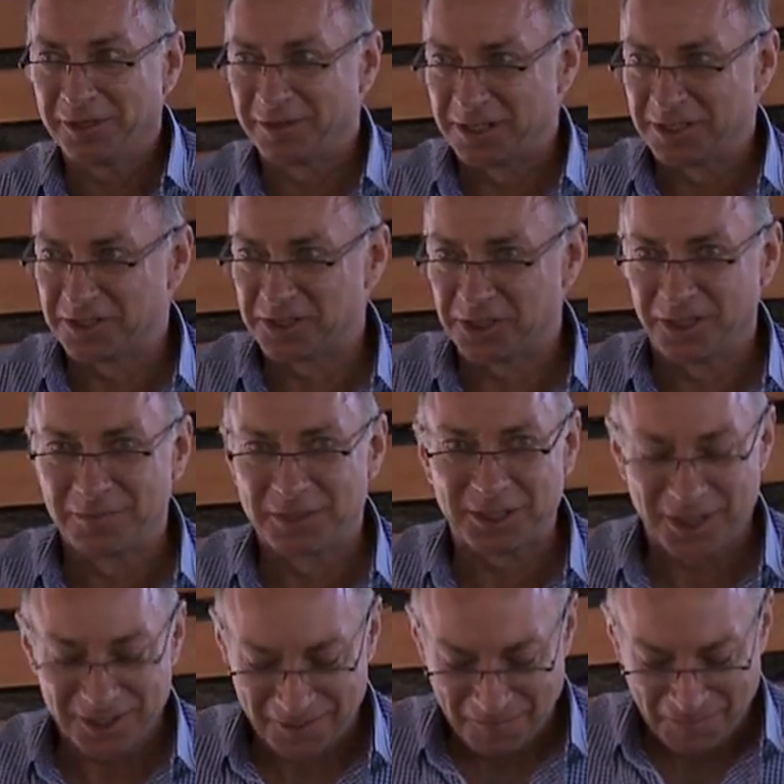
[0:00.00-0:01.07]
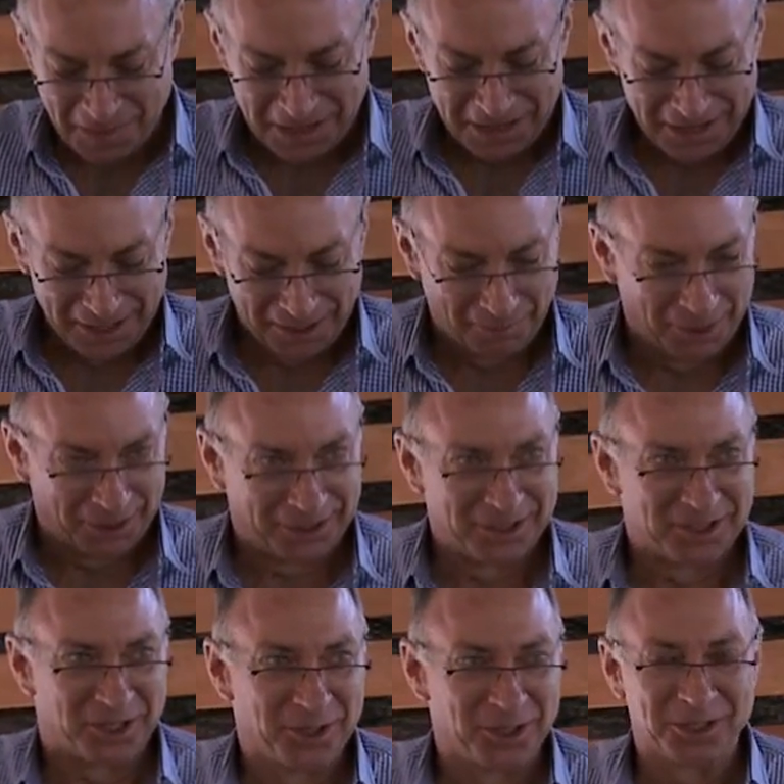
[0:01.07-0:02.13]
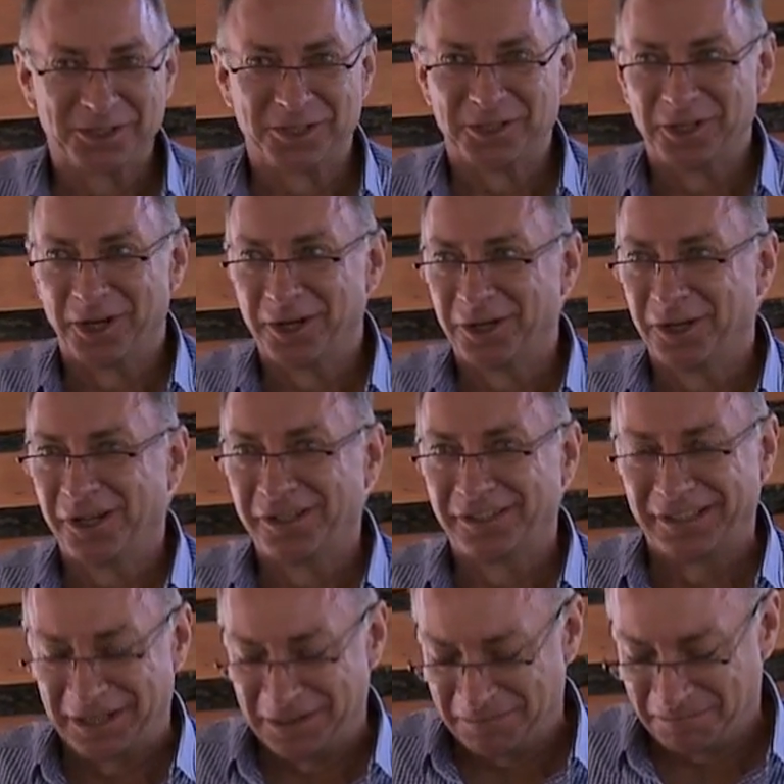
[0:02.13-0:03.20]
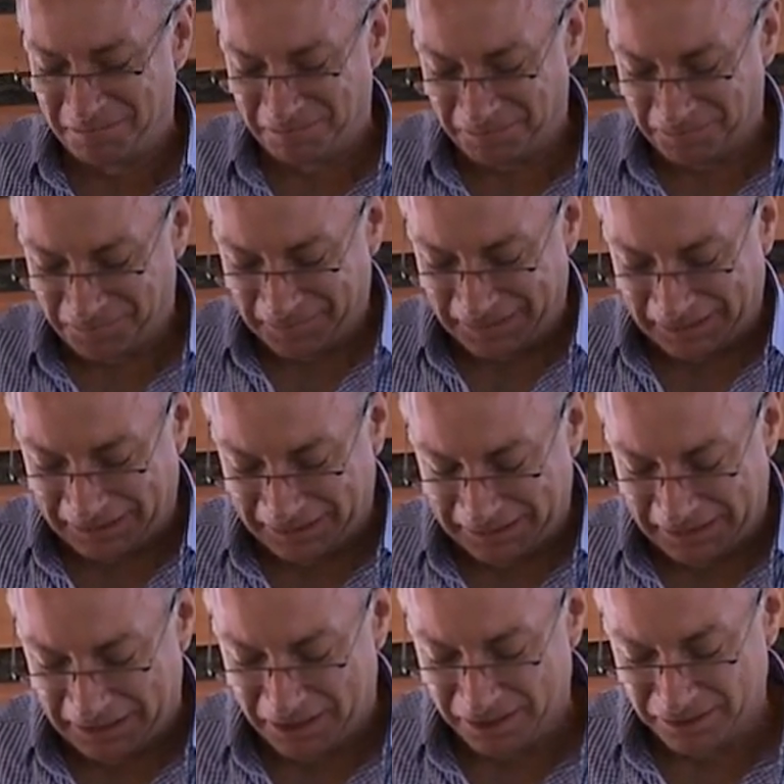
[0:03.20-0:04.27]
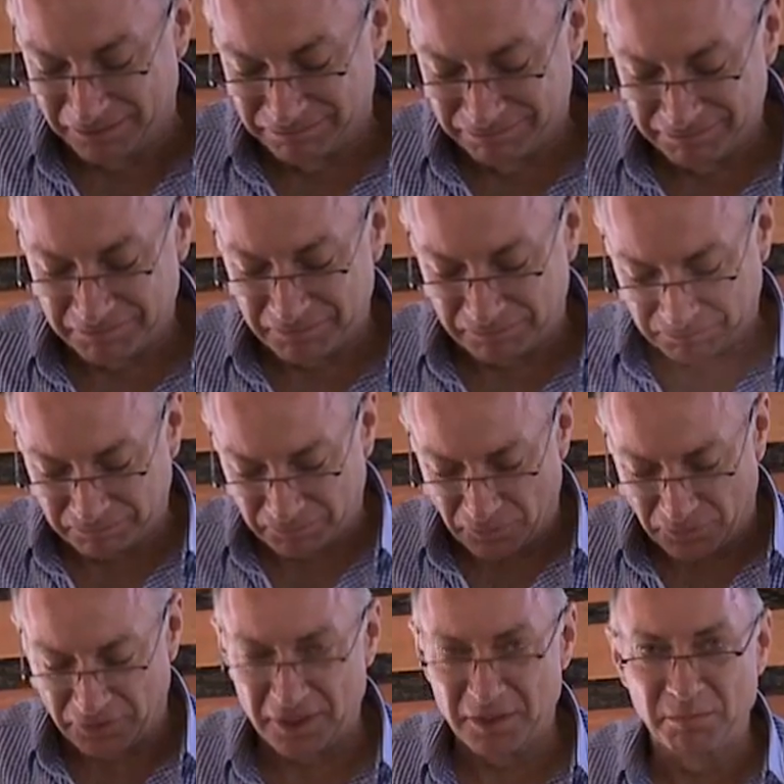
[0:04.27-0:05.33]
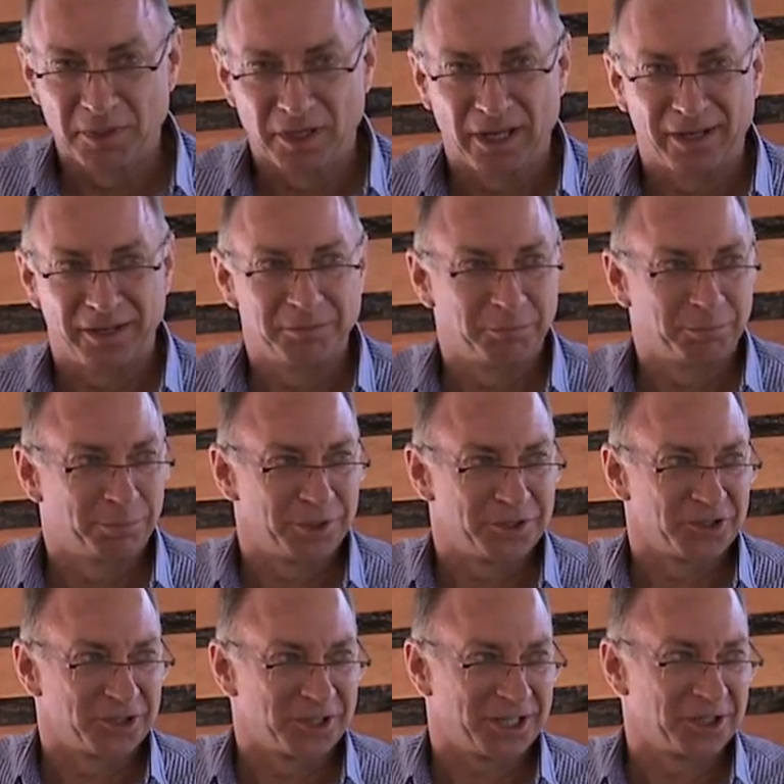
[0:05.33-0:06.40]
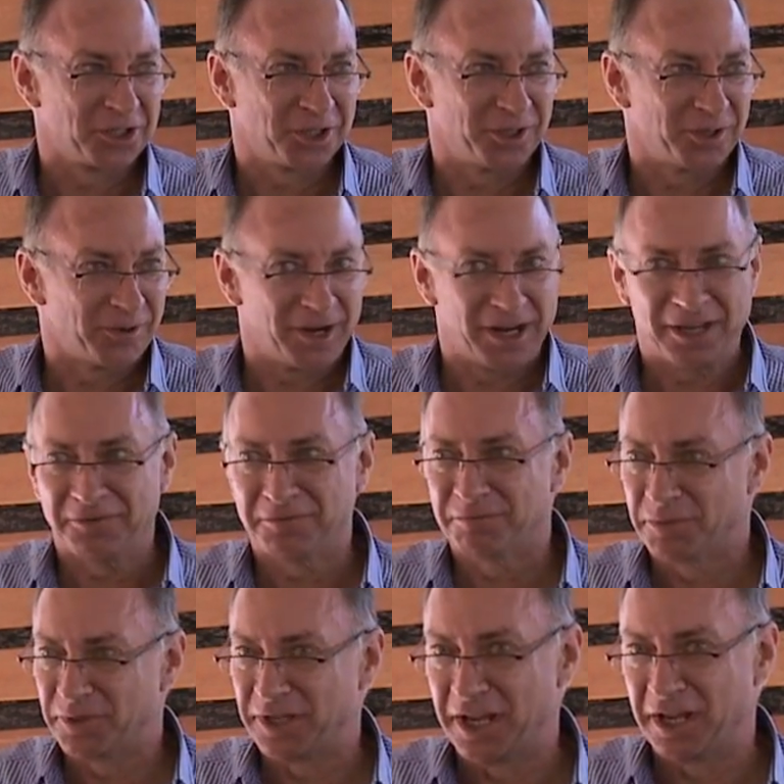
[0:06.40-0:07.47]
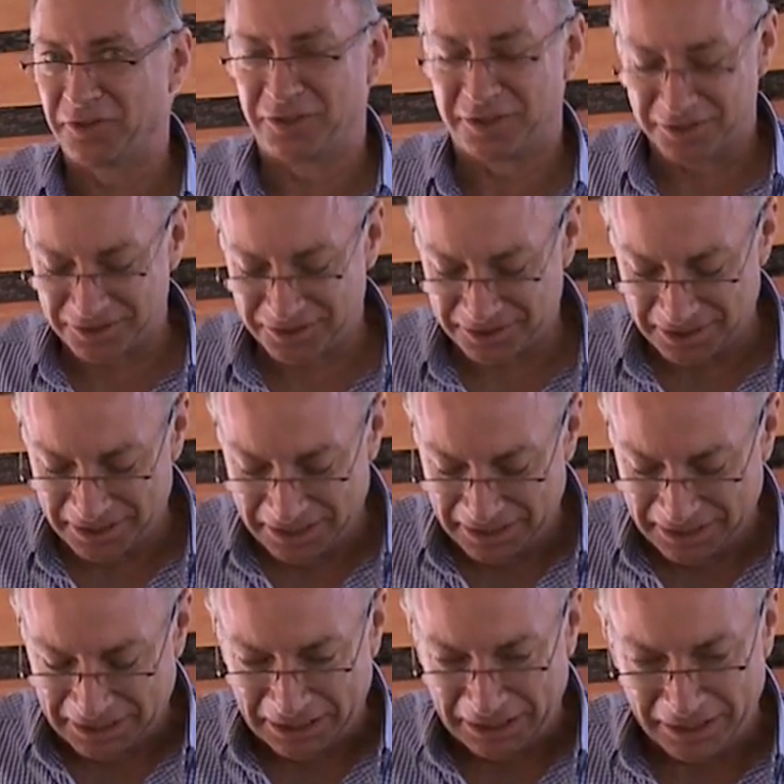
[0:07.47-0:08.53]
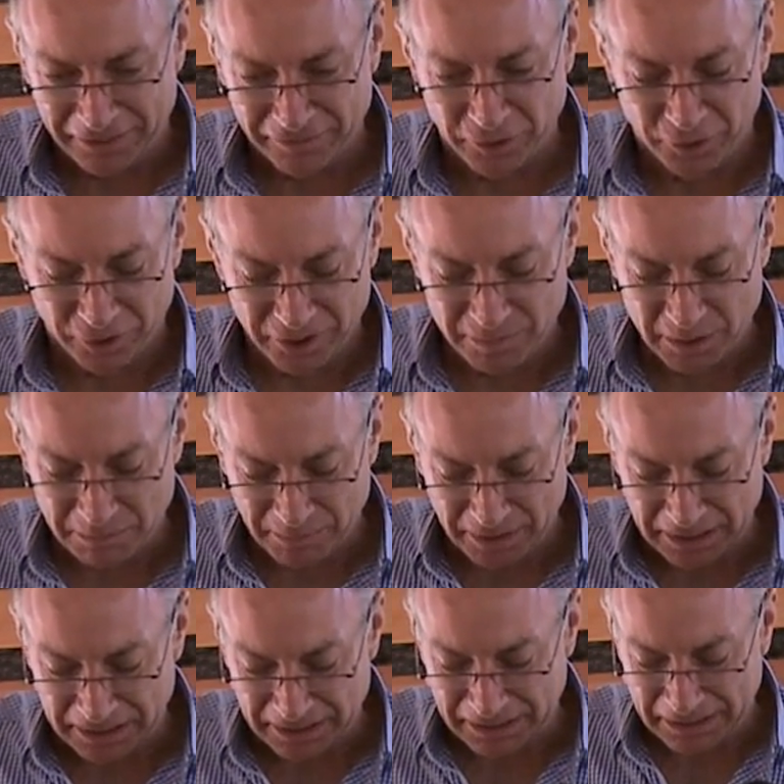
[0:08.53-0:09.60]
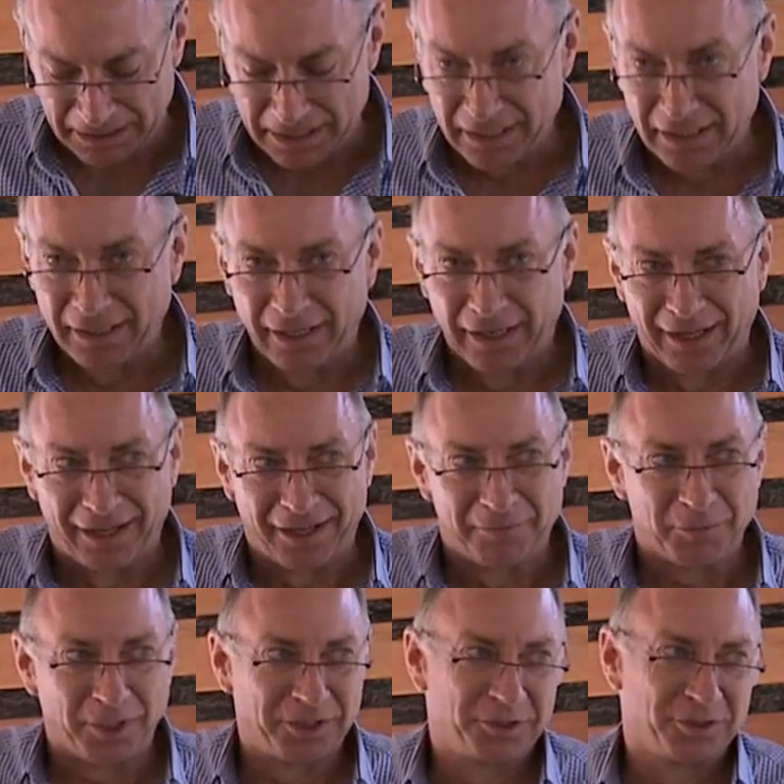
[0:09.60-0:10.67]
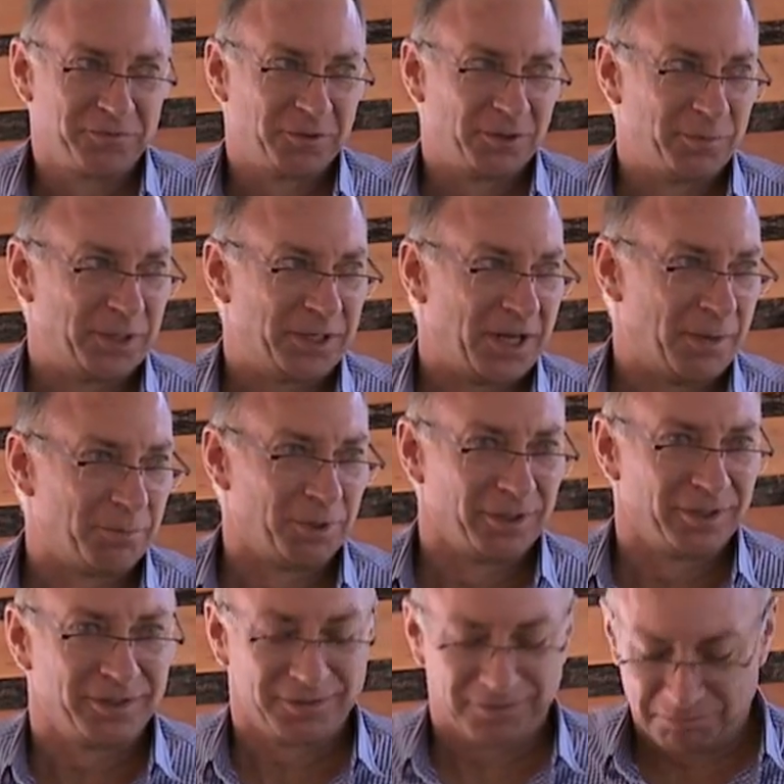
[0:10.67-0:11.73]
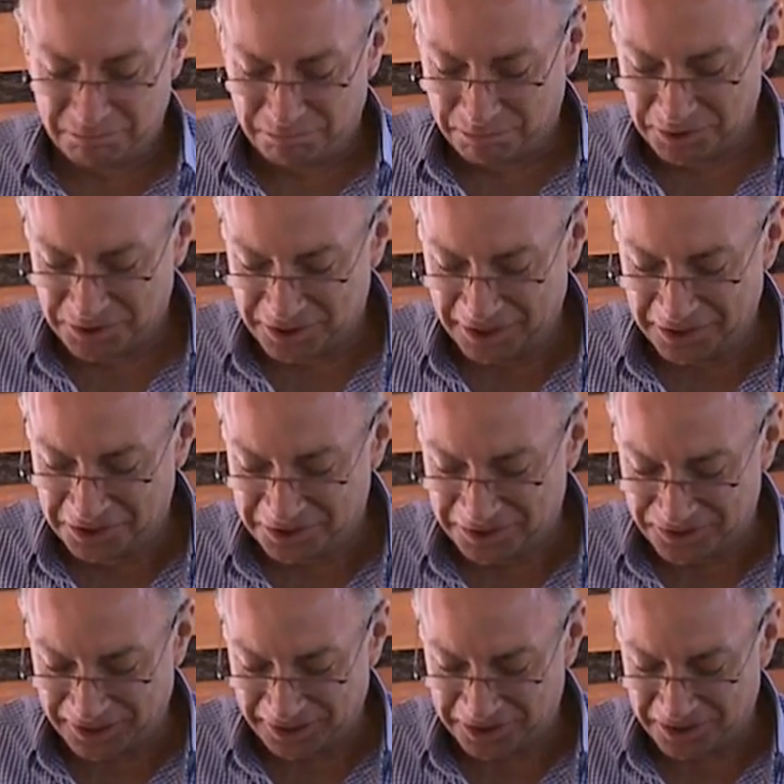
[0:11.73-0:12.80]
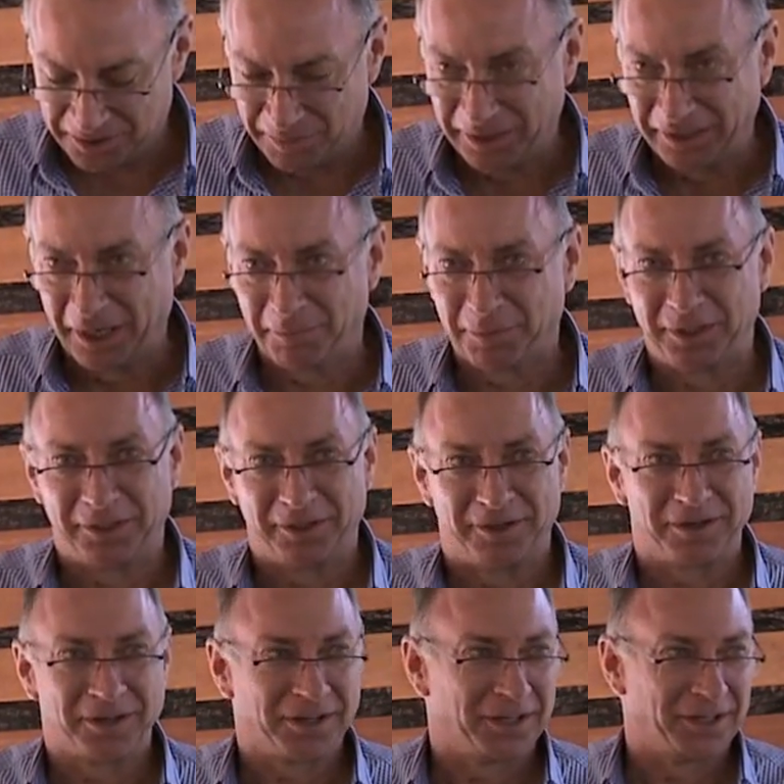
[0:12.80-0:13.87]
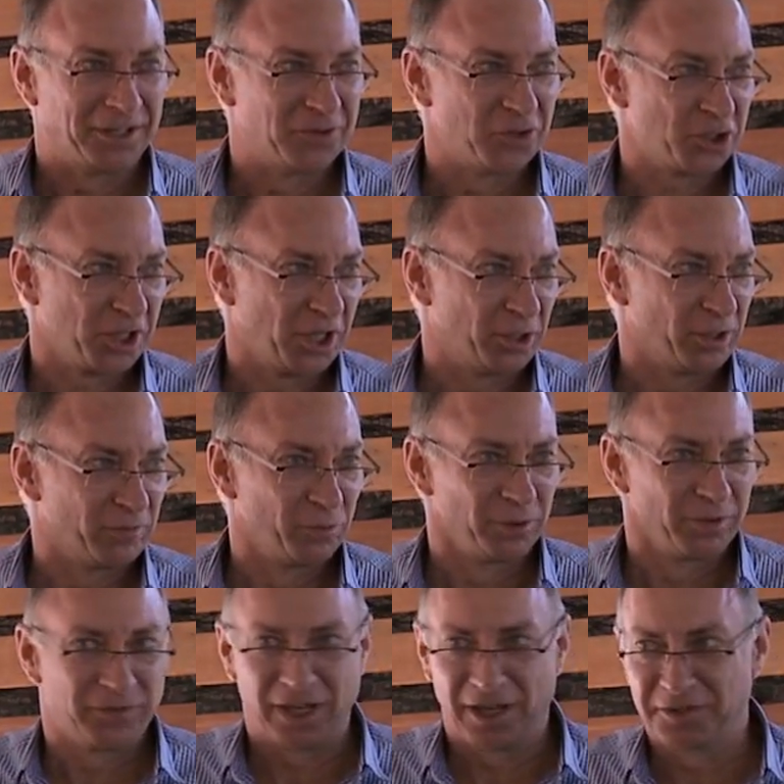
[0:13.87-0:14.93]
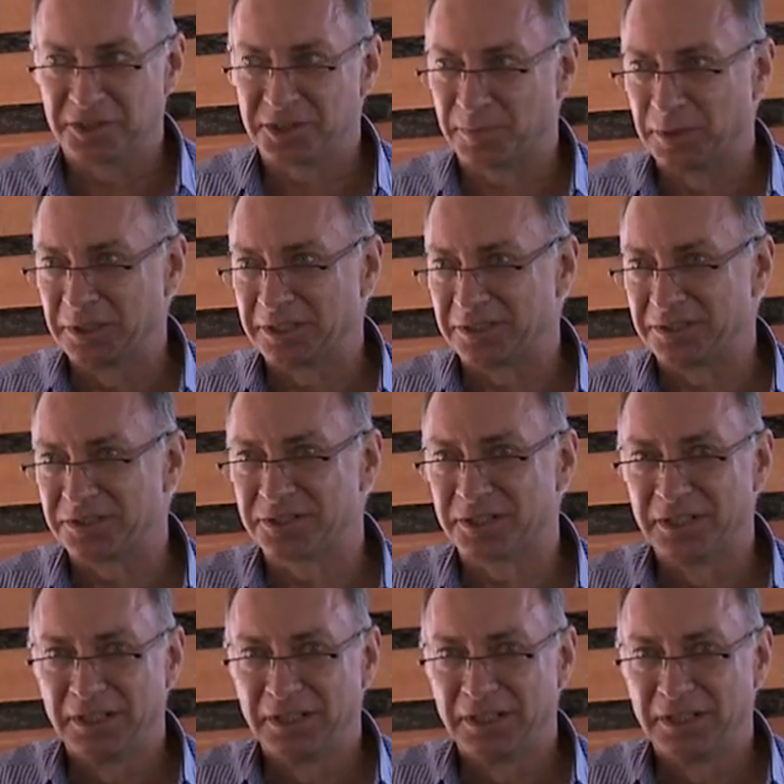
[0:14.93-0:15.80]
in his time slot, but as a nod to Don, I'll theme my presentation around the ethics of agreement making. I do feel a bit humble and pretentious actually being up here in the shadow of all of the other speakers